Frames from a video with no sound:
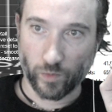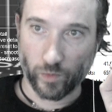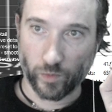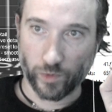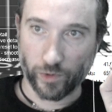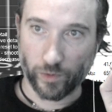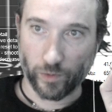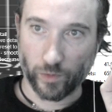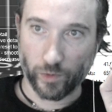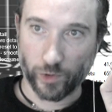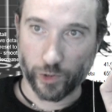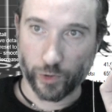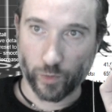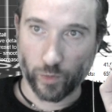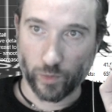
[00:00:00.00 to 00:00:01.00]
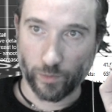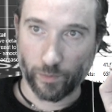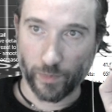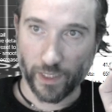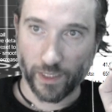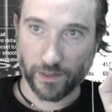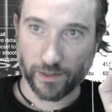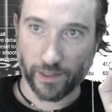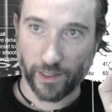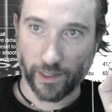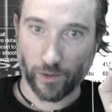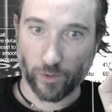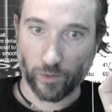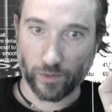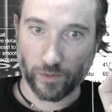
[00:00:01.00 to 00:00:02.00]
we'll max it
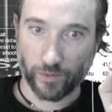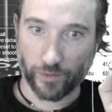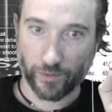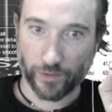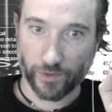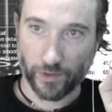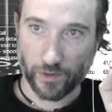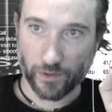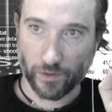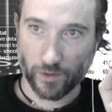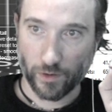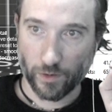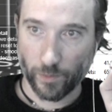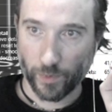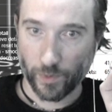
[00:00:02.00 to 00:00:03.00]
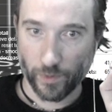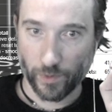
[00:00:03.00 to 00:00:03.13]
out to the top.